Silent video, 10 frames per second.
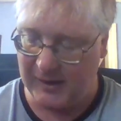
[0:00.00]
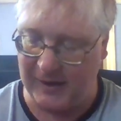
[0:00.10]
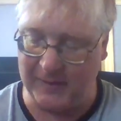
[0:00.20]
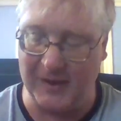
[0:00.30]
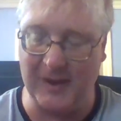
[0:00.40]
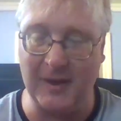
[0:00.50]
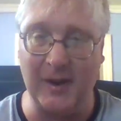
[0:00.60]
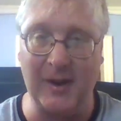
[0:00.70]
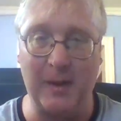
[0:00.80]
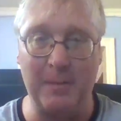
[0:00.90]
And then
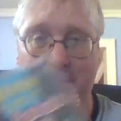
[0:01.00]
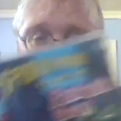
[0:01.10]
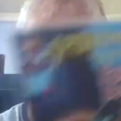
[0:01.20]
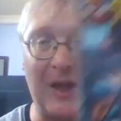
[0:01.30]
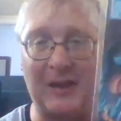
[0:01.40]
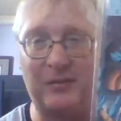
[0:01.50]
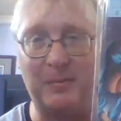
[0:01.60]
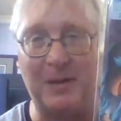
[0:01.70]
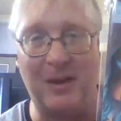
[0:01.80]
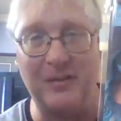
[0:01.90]
last
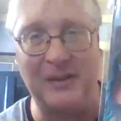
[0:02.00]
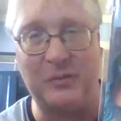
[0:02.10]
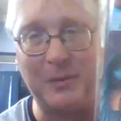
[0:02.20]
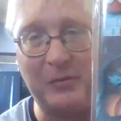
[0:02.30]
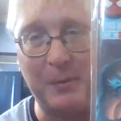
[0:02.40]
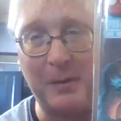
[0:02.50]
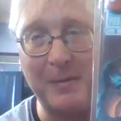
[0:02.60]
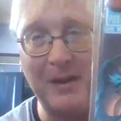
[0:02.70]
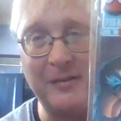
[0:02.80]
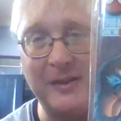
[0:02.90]
but not least, we have
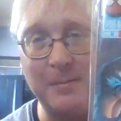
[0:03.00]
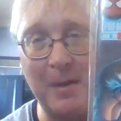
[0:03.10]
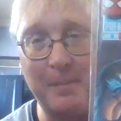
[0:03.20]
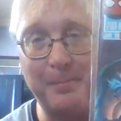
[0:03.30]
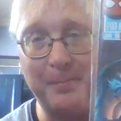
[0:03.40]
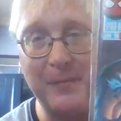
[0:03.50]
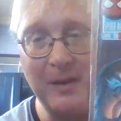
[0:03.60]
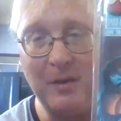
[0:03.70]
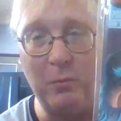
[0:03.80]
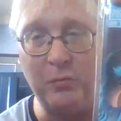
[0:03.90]
Spider-Man Team Up
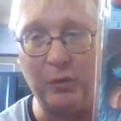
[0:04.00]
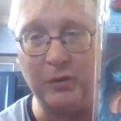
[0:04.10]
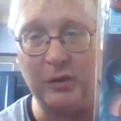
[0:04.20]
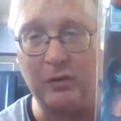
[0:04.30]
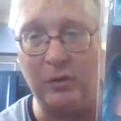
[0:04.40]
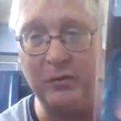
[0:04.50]
during the Clone